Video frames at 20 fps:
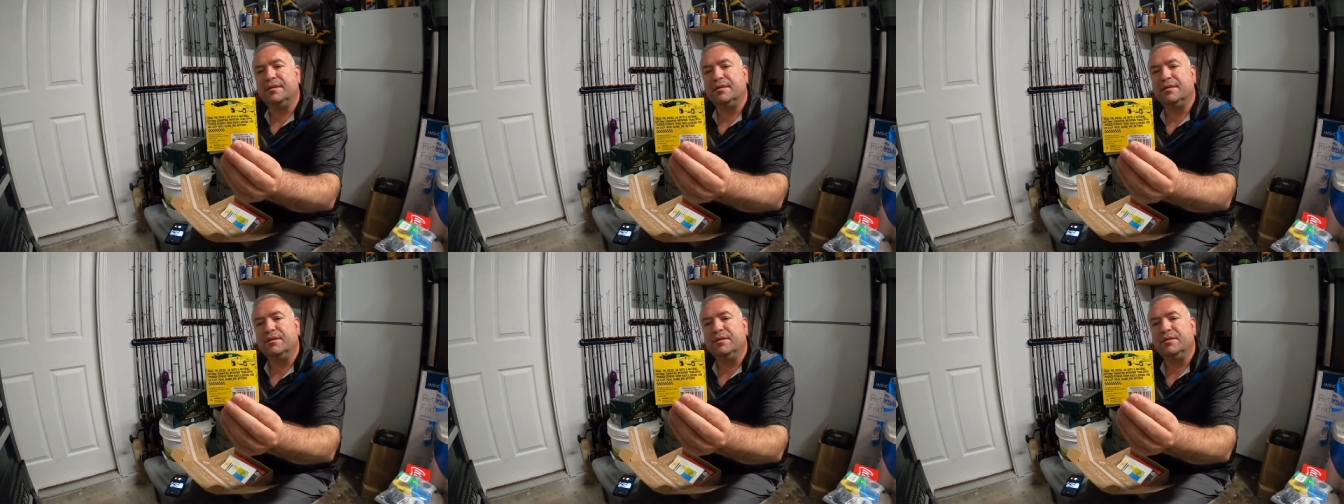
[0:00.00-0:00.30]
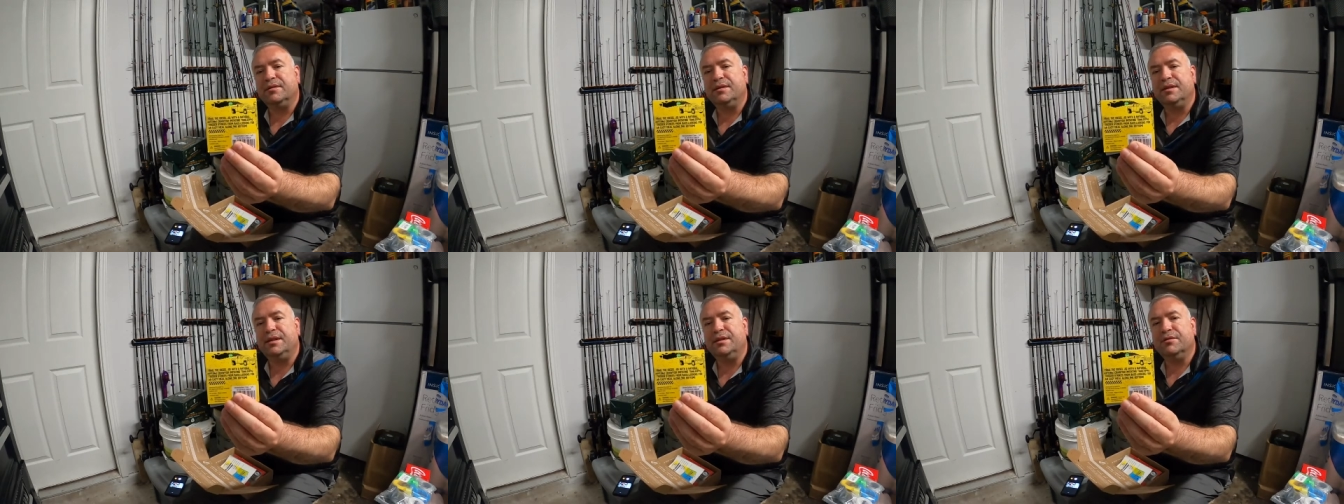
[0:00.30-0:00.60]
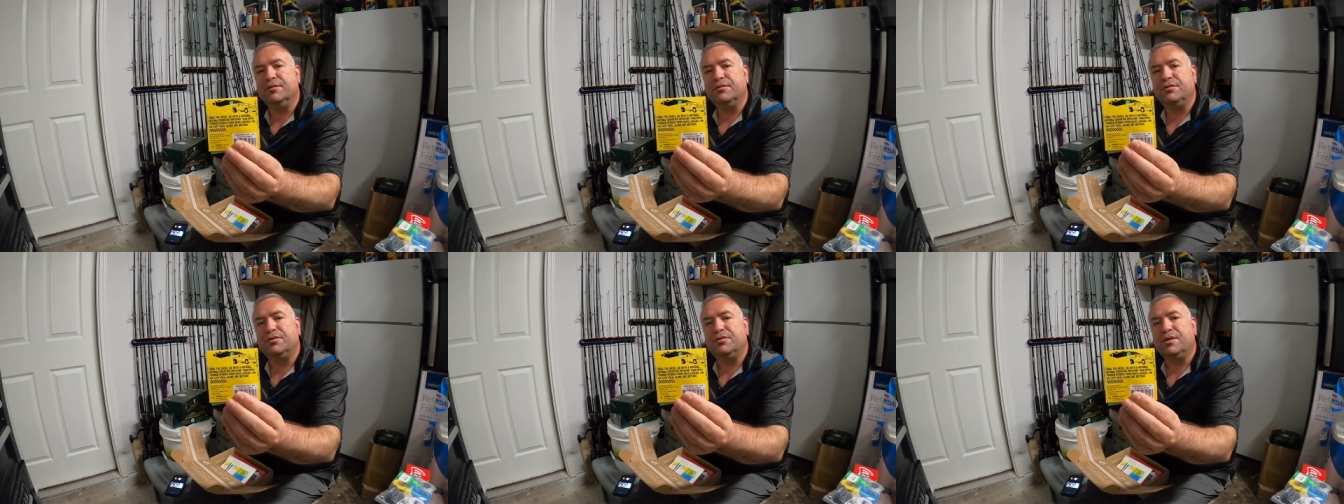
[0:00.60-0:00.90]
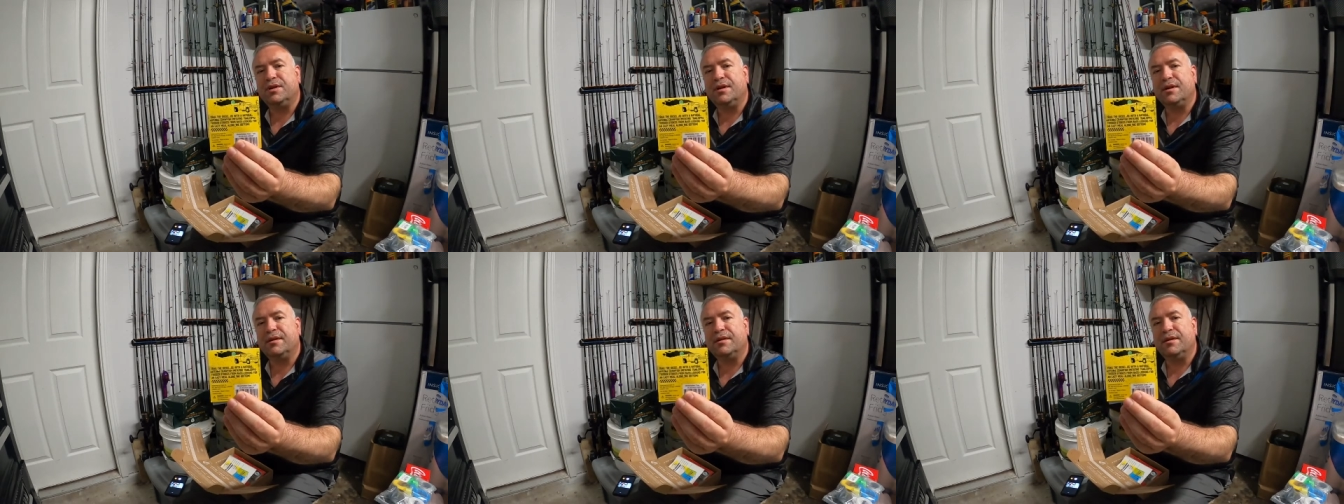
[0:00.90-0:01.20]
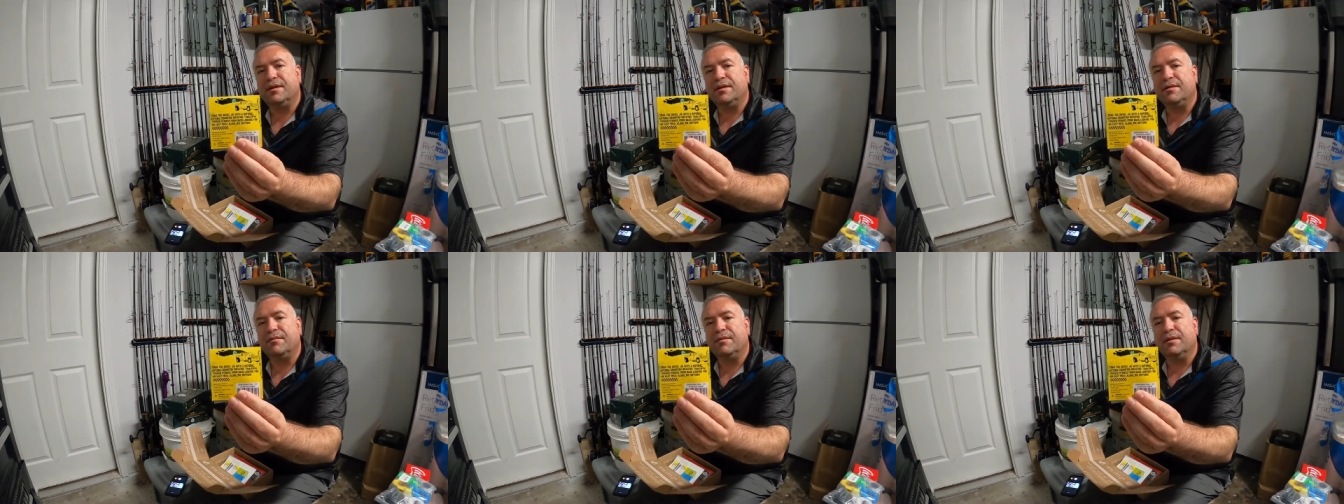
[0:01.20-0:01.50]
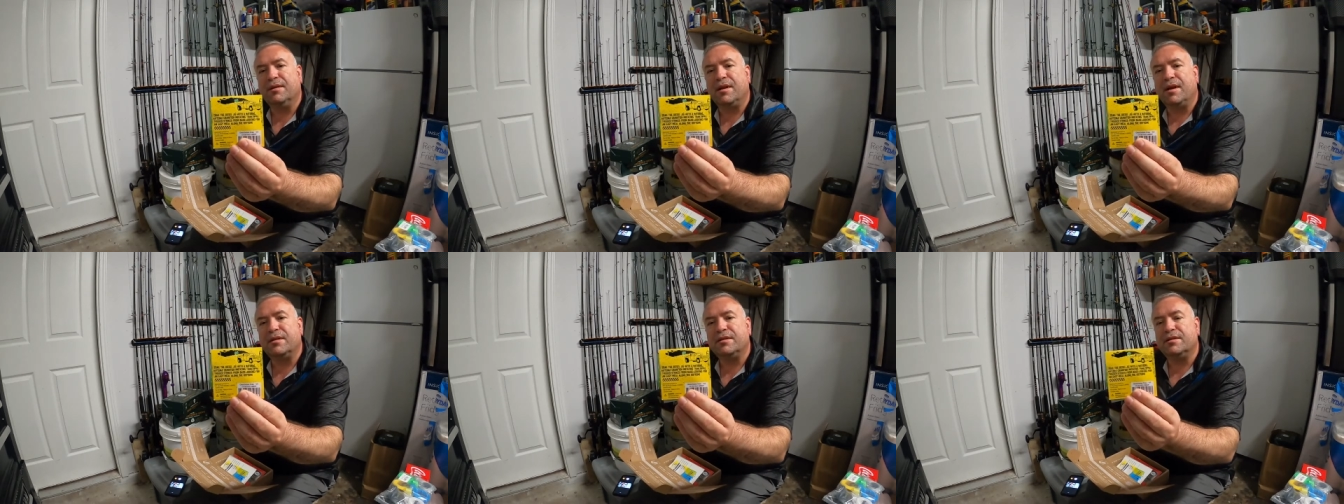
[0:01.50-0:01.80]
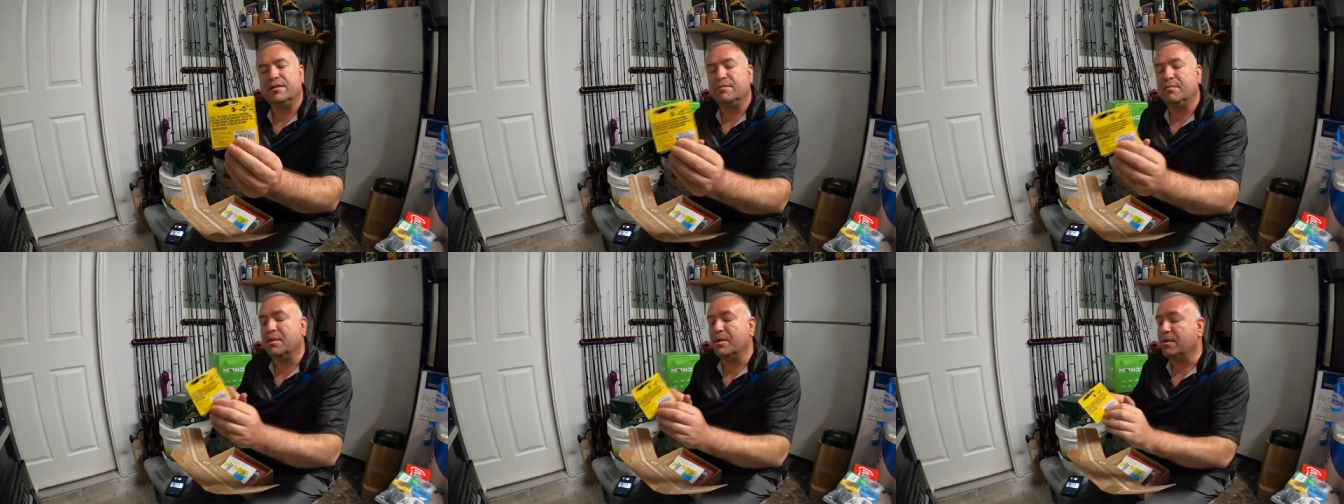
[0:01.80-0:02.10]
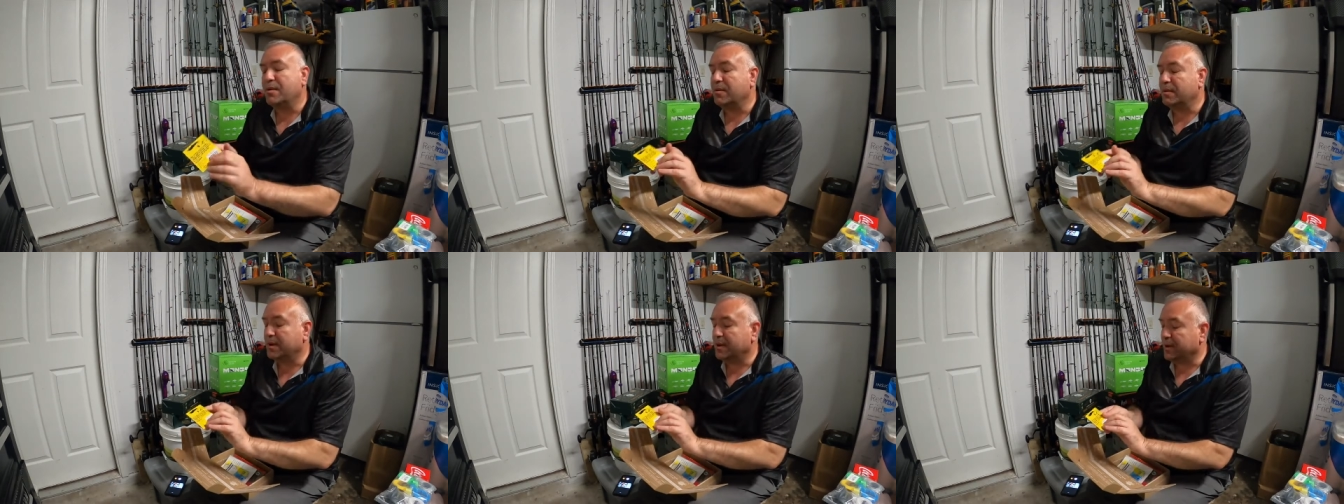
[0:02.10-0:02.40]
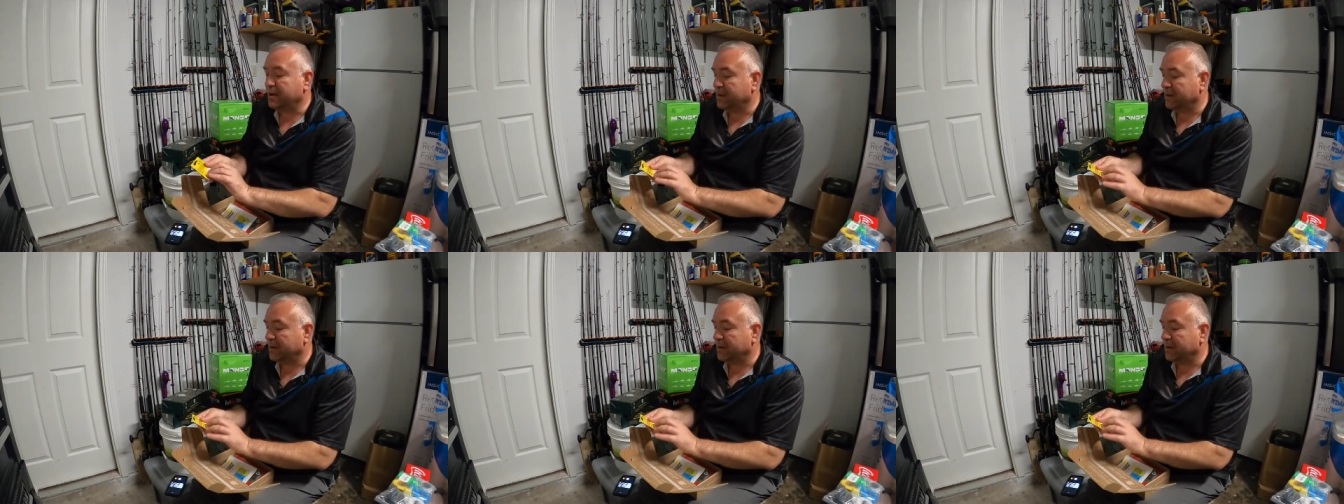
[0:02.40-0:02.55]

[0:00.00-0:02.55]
a little diesel truck there with lots of smoke.